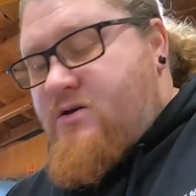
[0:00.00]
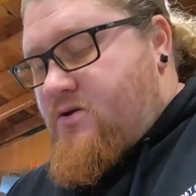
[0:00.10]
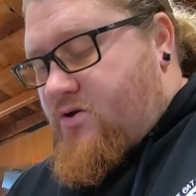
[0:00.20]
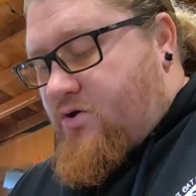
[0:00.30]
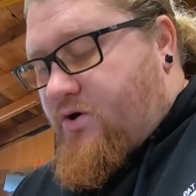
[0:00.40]

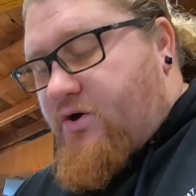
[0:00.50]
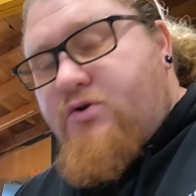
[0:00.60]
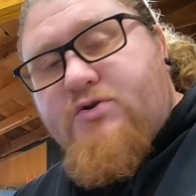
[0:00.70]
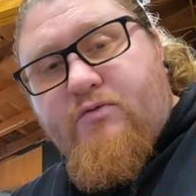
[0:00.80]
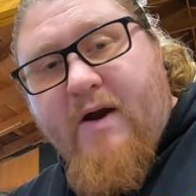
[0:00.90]
You can
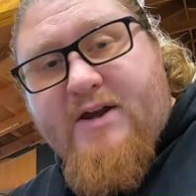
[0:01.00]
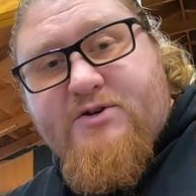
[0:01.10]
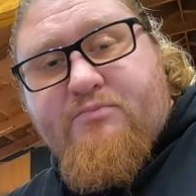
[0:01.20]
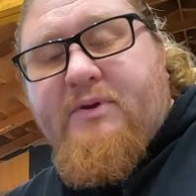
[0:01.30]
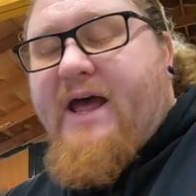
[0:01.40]
use a razor
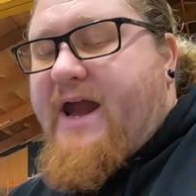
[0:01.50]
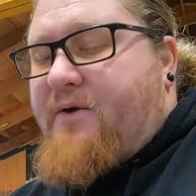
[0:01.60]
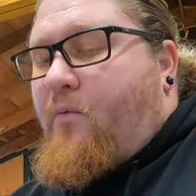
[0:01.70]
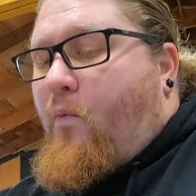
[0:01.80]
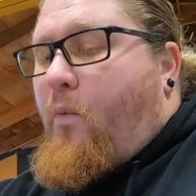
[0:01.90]

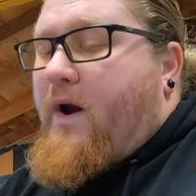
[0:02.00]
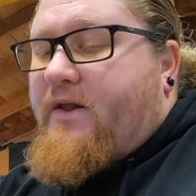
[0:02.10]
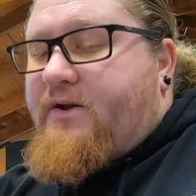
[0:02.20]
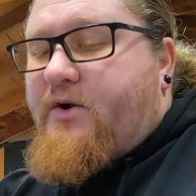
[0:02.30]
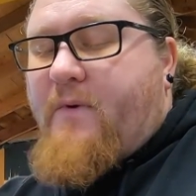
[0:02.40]
blade and
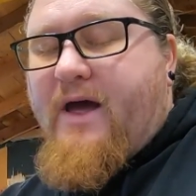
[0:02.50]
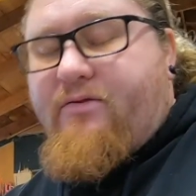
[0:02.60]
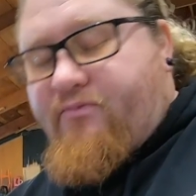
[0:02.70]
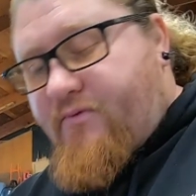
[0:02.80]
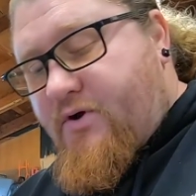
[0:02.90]
whittle your way
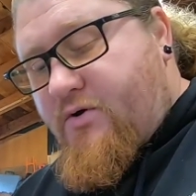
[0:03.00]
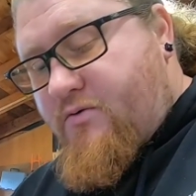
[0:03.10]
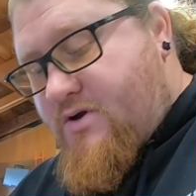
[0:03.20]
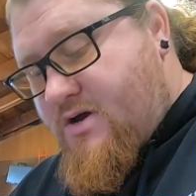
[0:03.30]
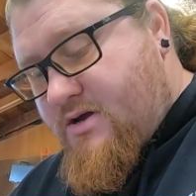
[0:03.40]

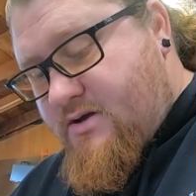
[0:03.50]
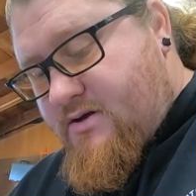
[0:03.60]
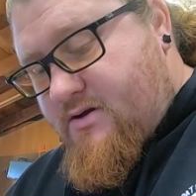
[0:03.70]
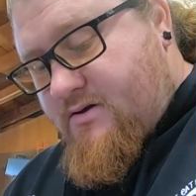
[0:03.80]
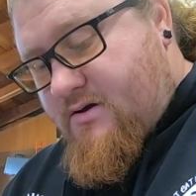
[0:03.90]
through.
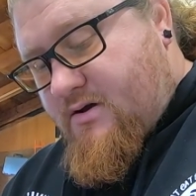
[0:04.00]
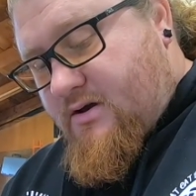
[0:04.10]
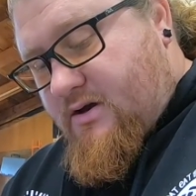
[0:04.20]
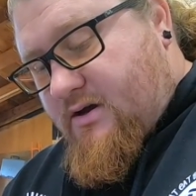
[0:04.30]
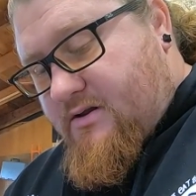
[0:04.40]

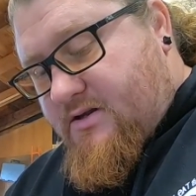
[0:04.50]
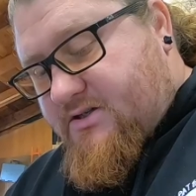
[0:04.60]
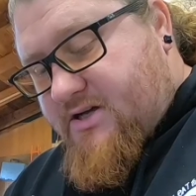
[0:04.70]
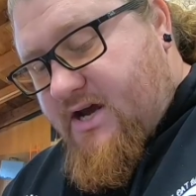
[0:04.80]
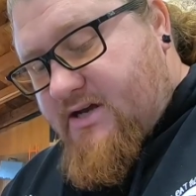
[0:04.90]
In this
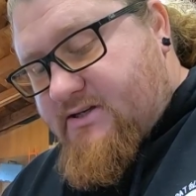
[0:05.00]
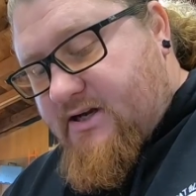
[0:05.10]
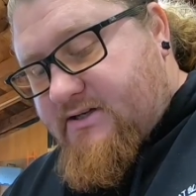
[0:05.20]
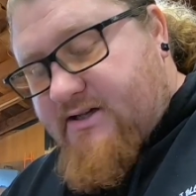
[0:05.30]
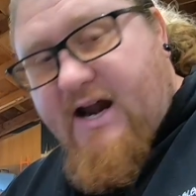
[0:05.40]
case,
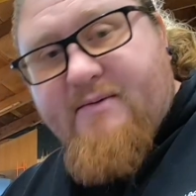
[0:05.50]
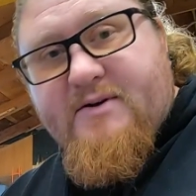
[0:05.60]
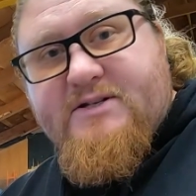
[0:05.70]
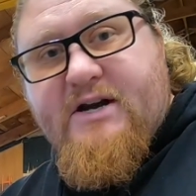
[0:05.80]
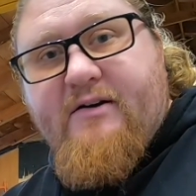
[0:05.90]
that's a lot of
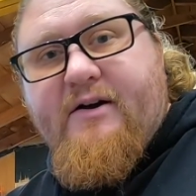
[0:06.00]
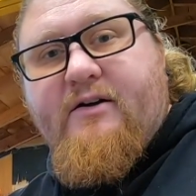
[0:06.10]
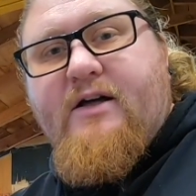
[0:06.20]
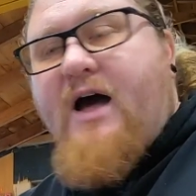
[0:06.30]
material.